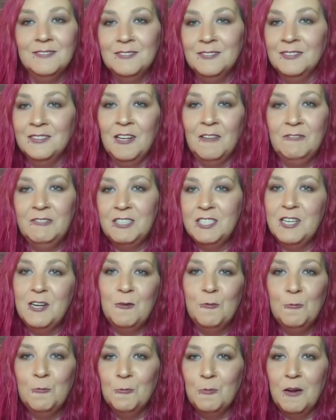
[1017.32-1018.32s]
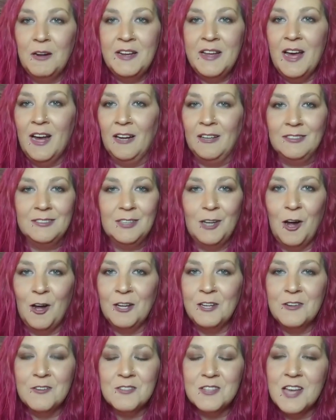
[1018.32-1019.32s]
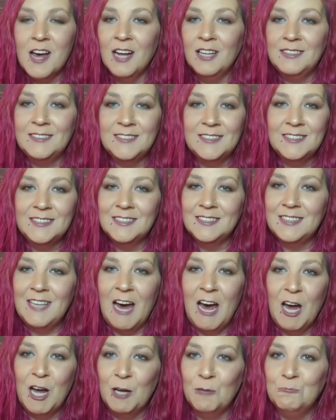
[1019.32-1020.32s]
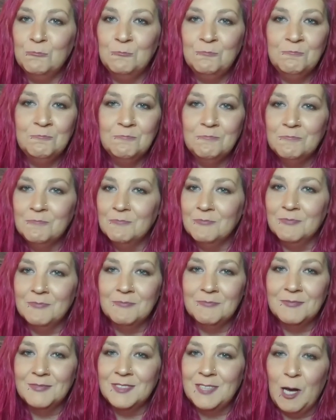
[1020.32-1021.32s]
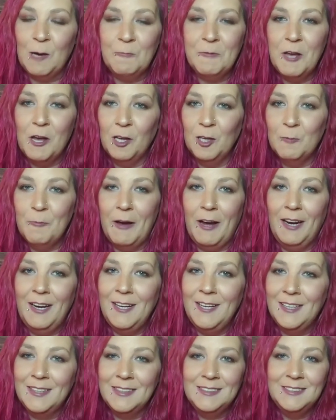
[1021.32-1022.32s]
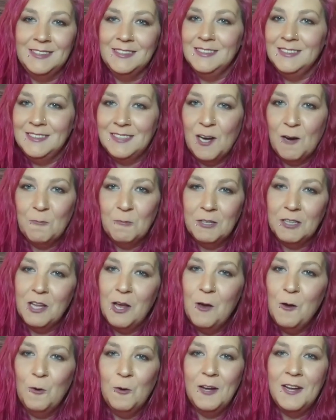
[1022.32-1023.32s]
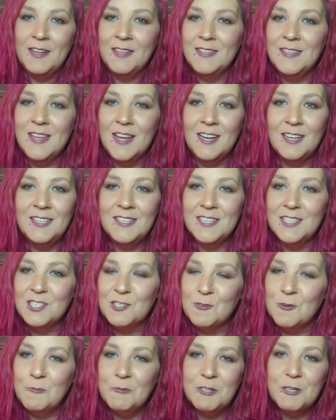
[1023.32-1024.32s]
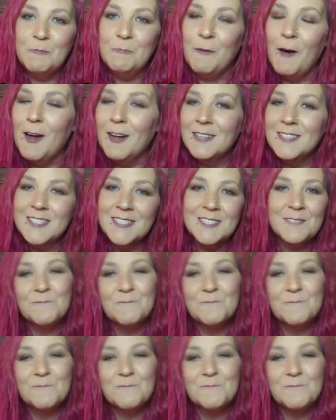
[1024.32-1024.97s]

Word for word: love to know, yeah, all your thoughts. Tell me all about it down below in the description box.